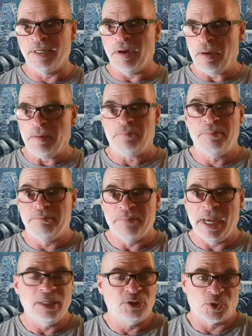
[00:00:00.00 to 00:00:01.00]

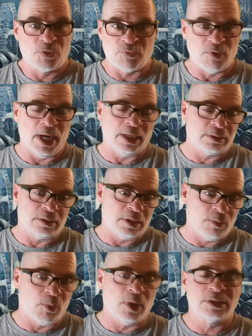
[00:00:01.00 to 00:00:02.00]
major threat. He
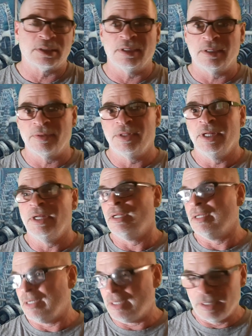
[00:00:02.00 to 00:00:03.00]
wasn't
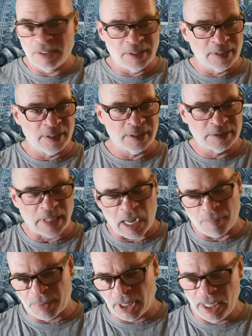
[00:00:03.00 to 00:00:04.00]
a
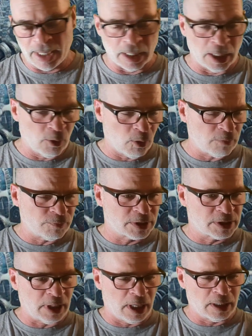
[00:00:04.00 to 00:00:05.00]
top player. And all of a
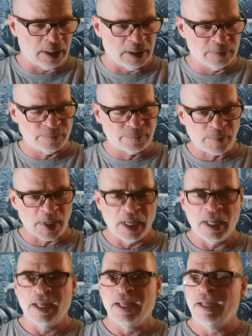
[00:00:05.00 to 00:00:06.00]
sudden,
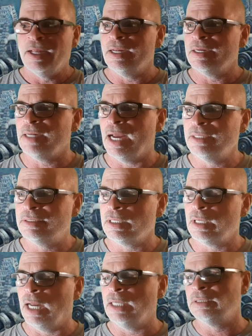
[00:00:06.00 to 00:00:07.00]
in
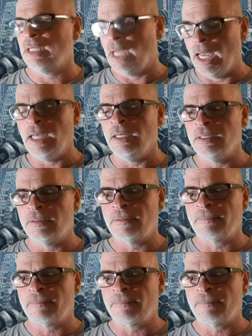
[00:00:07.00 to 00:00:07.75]
1998,